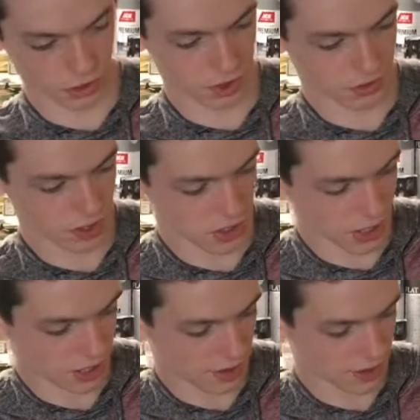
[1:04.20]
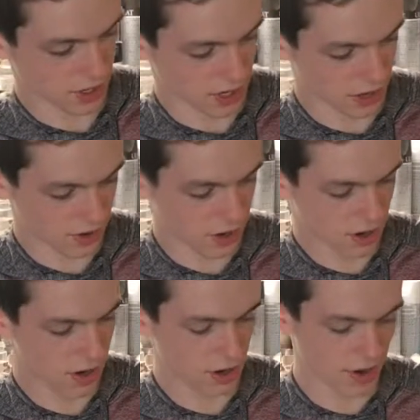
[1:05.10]
let's finish getting everything out.
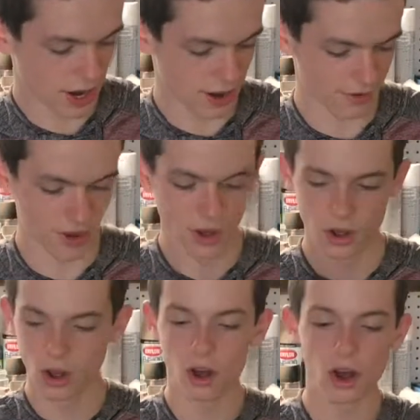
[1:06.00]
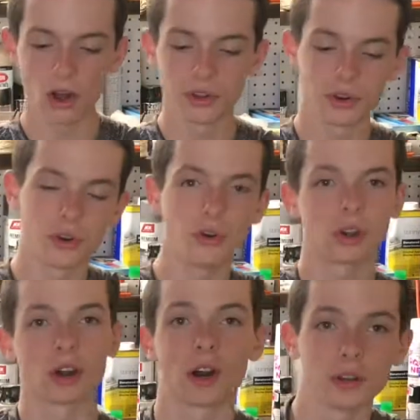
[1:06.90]
You have all your
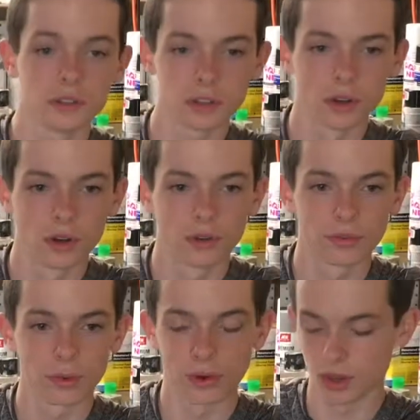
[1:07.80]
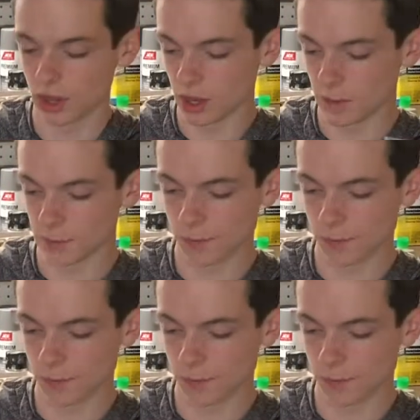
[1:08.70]
unit cards for the